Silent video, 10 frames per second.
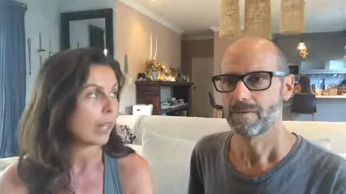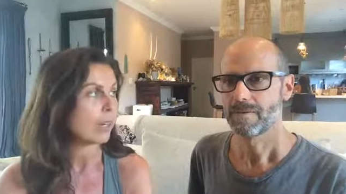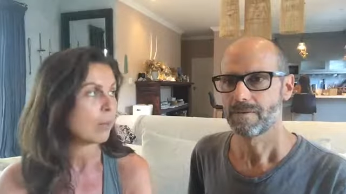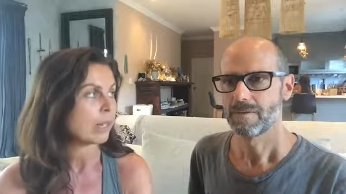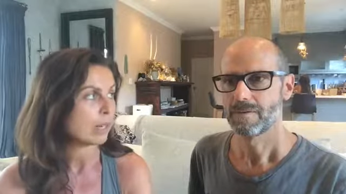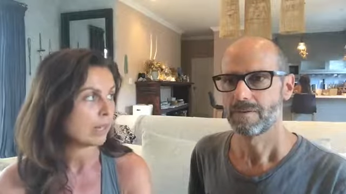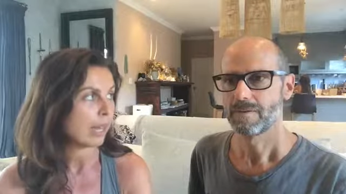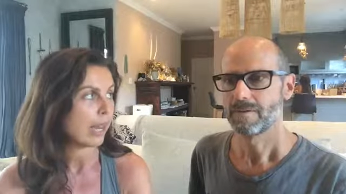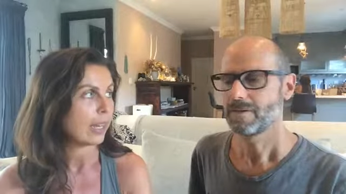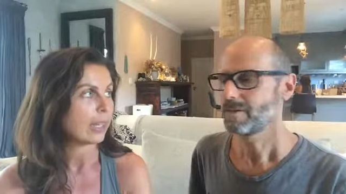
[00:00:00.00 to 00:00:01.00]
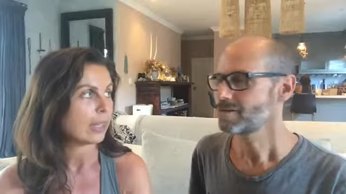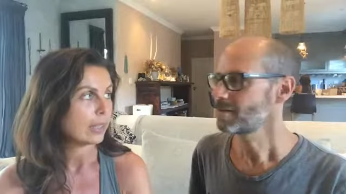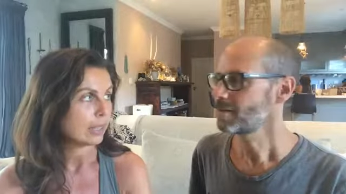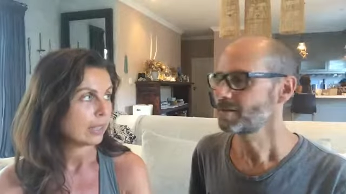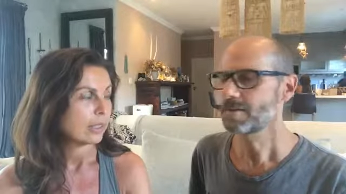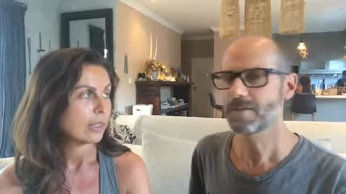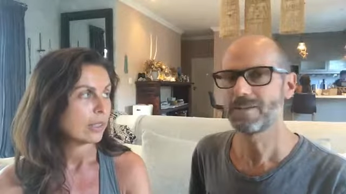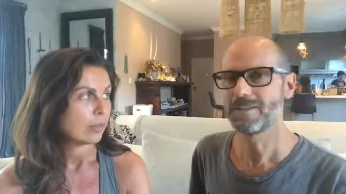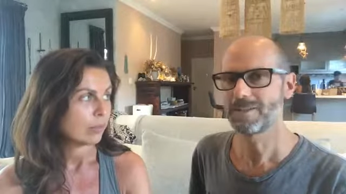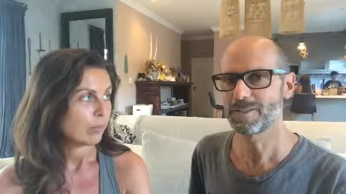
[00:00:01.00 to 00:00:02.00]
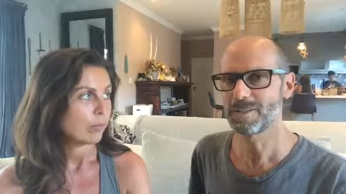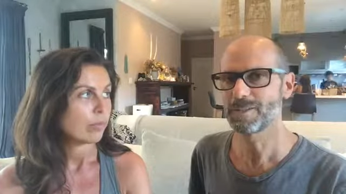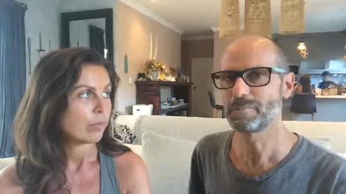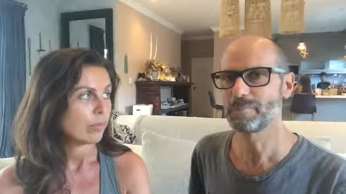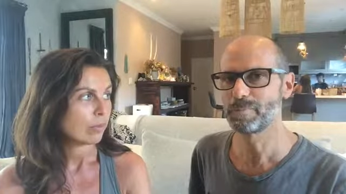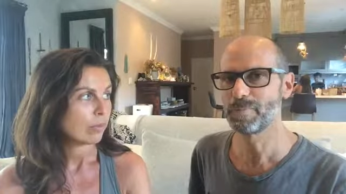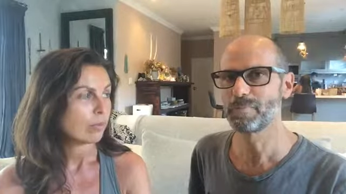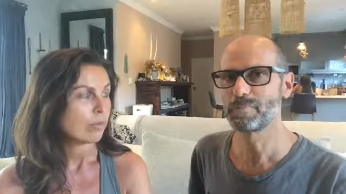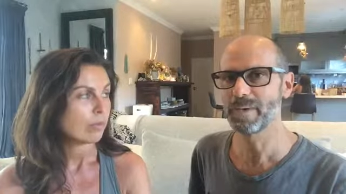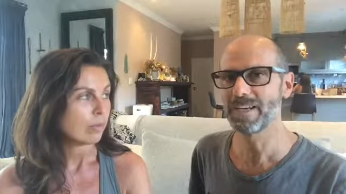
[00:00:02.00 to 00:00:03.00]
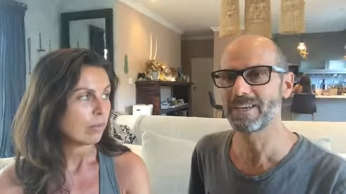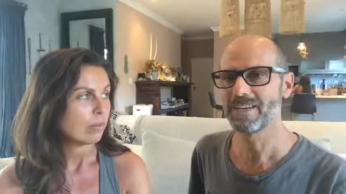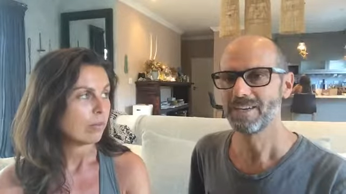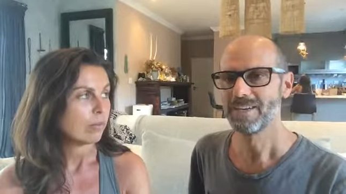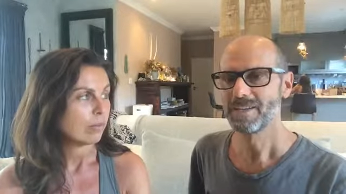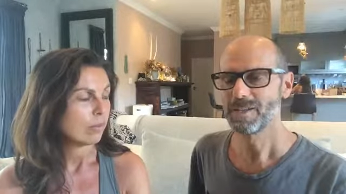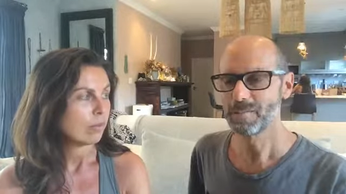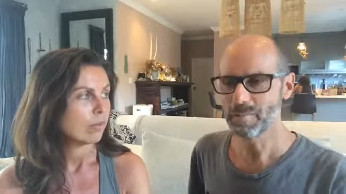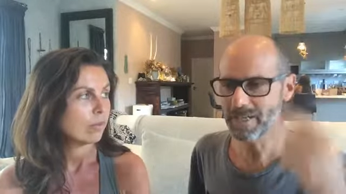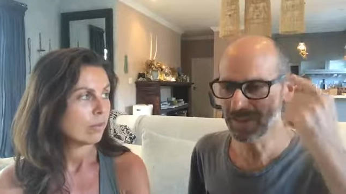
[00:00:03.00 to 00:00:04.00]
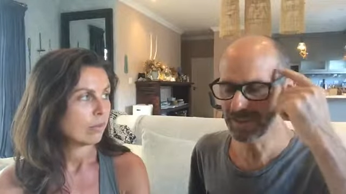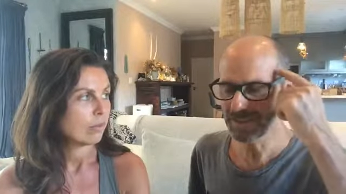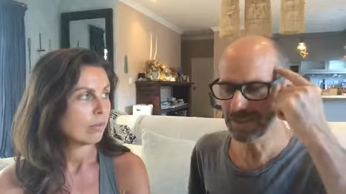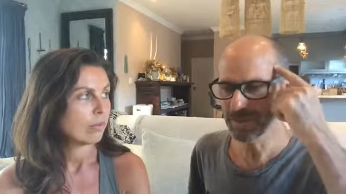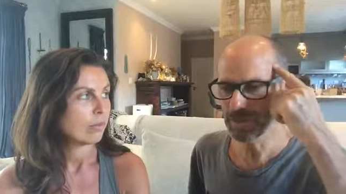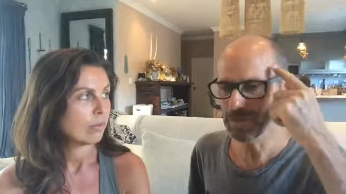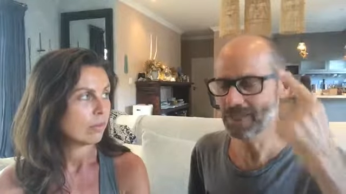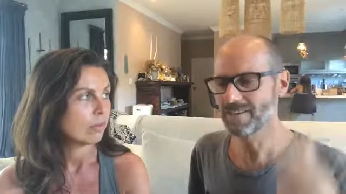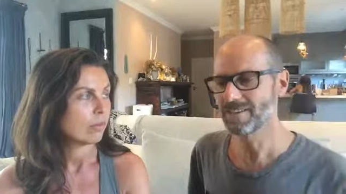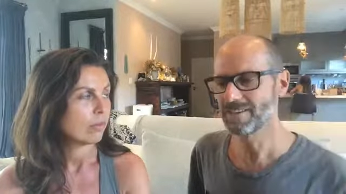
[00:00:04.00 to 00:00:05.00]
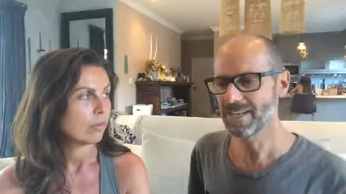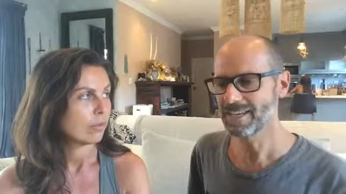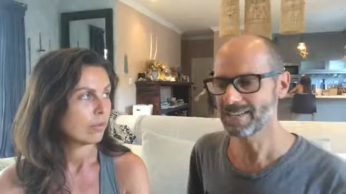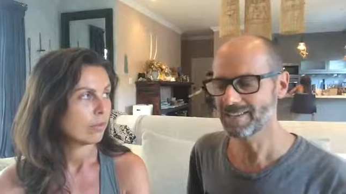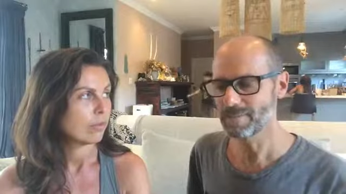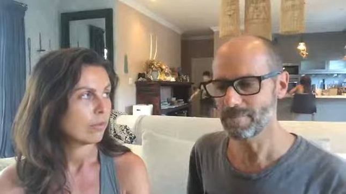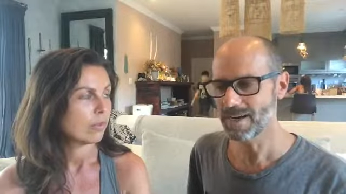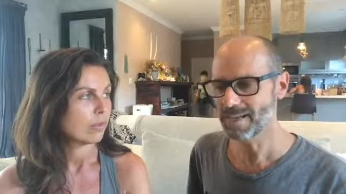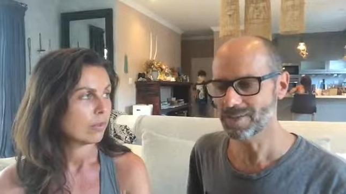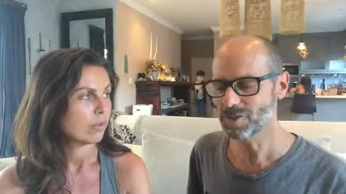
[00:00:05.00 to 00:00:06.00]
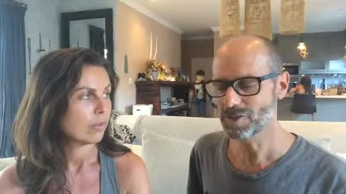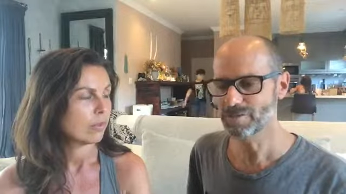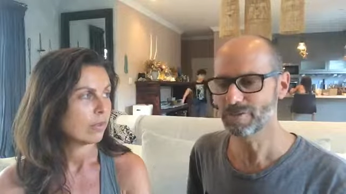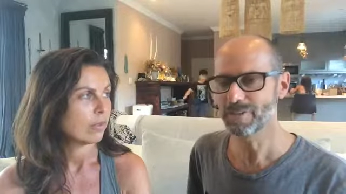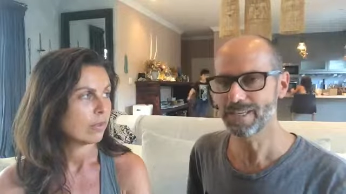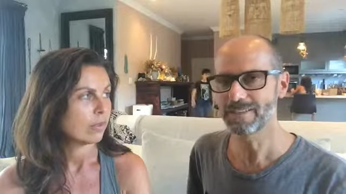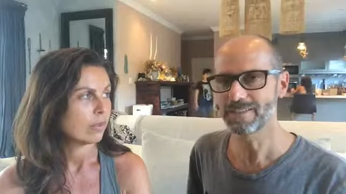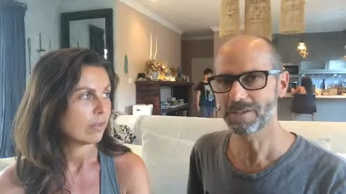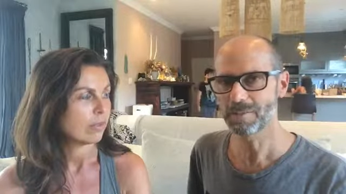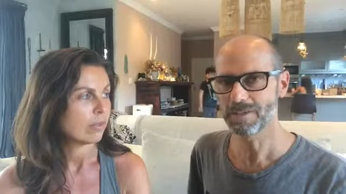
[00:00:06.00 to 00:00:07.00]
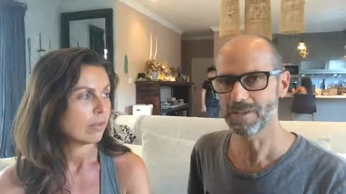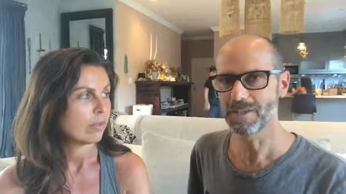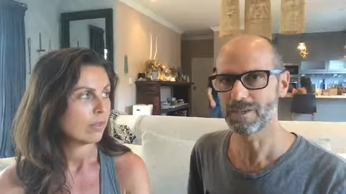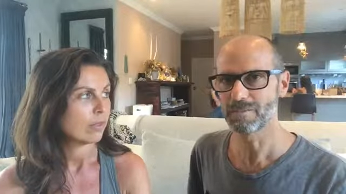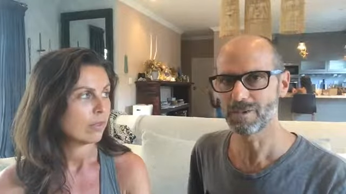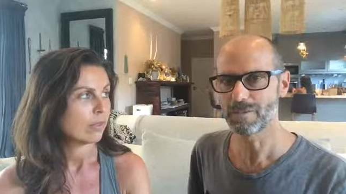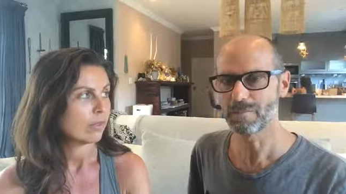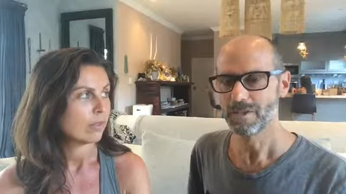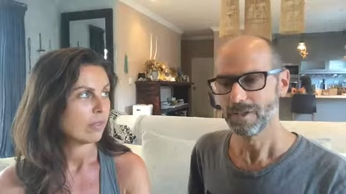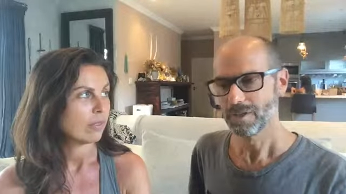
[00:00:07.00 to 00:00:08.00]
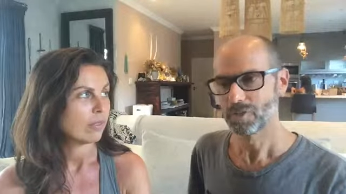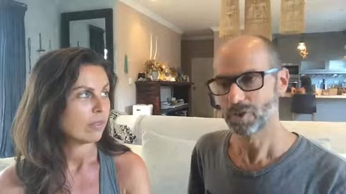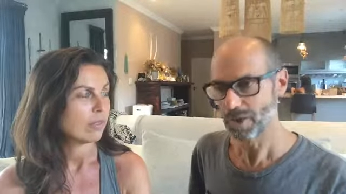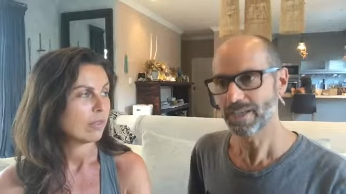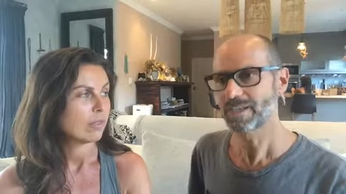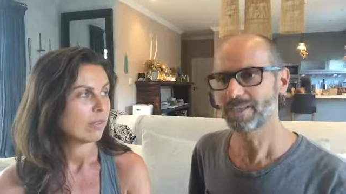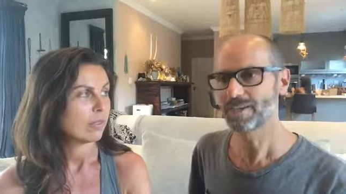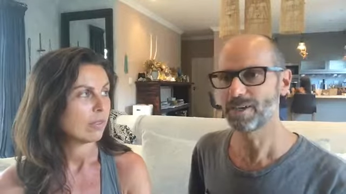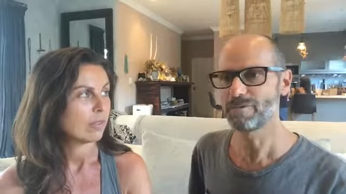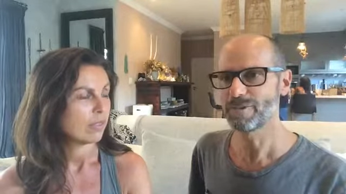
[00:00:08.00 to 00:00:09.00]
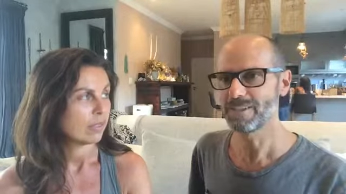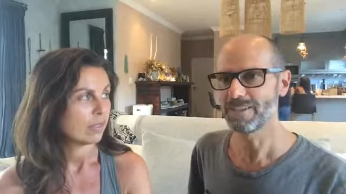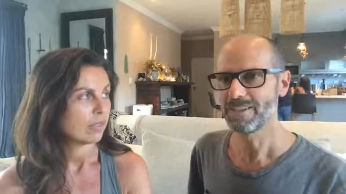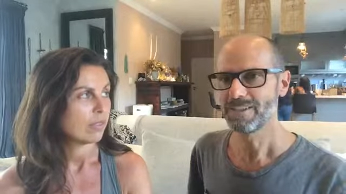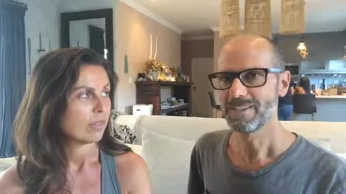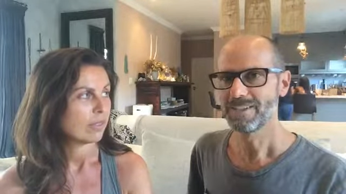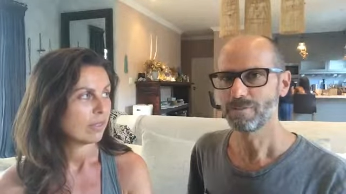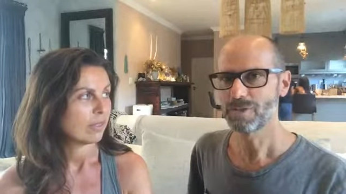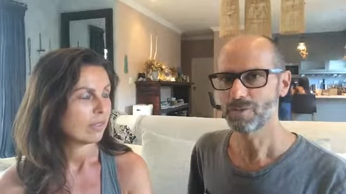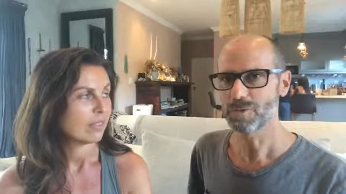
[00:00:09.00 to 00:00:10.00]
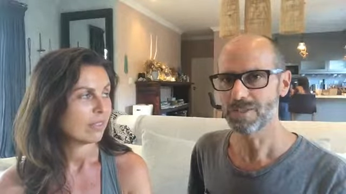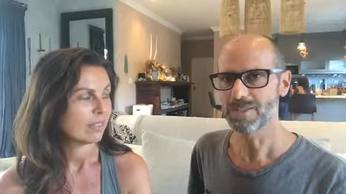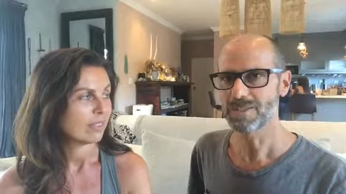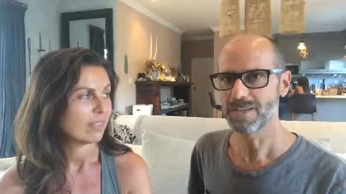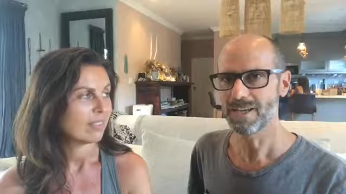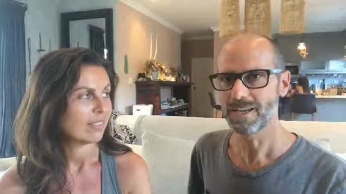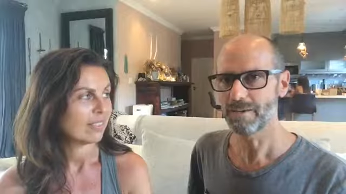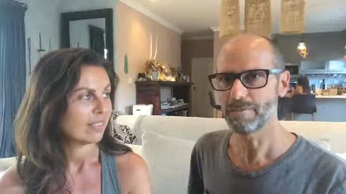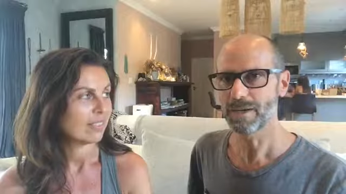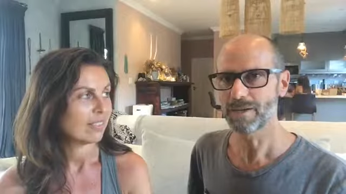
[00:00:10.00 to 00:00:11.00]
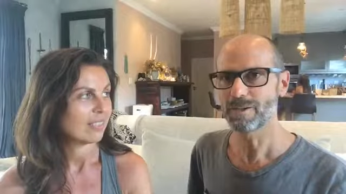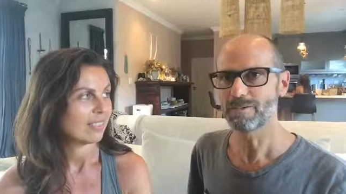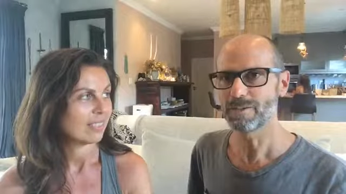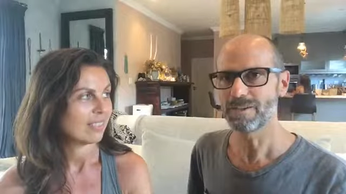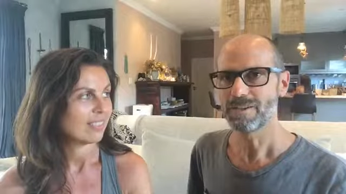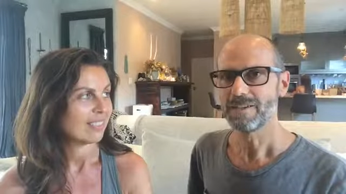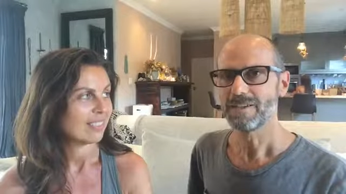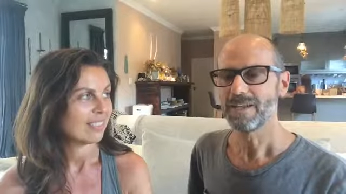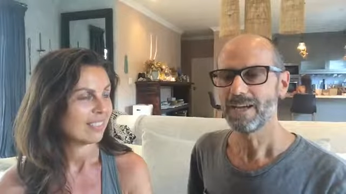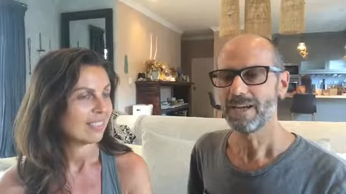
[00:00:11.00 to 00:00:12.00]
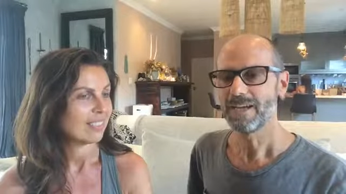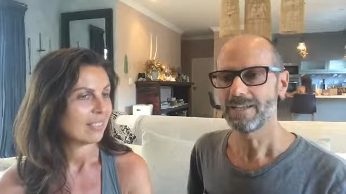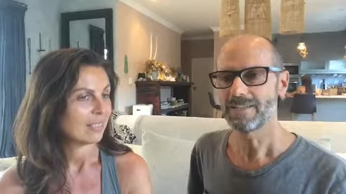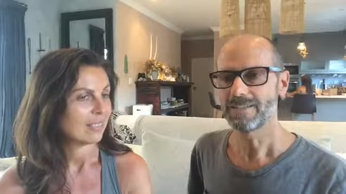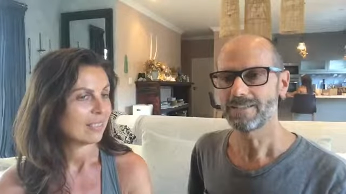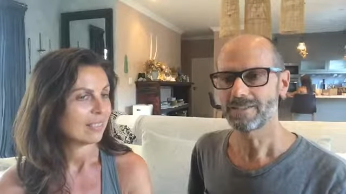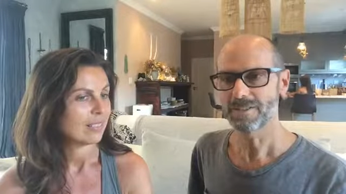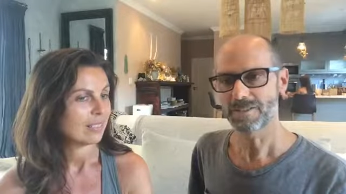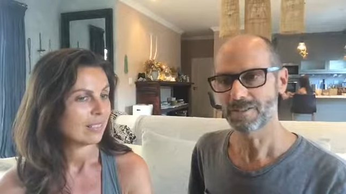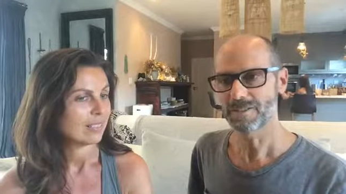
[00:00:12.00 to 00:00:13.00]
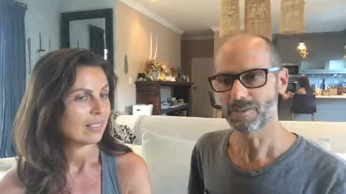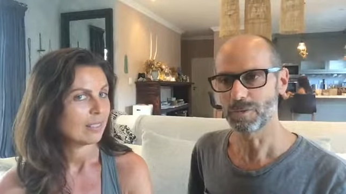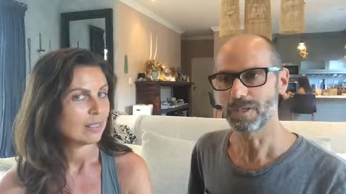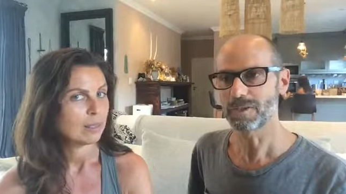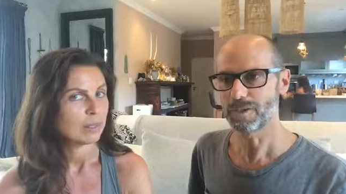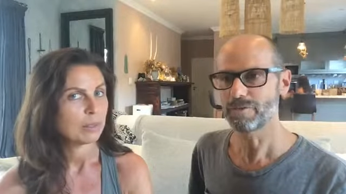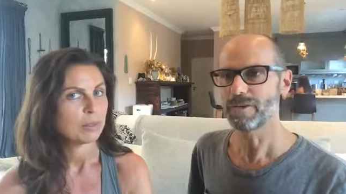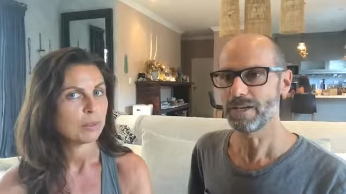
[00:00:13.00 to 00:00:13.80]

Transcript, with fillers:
Speaker 1: enemas a day.
Speaker 2: Yes, I think the the, the, the big the big thing for me on that, a mind shift on that thing, was going from drinking coffee, which was, I love my coffee, and just doing coffee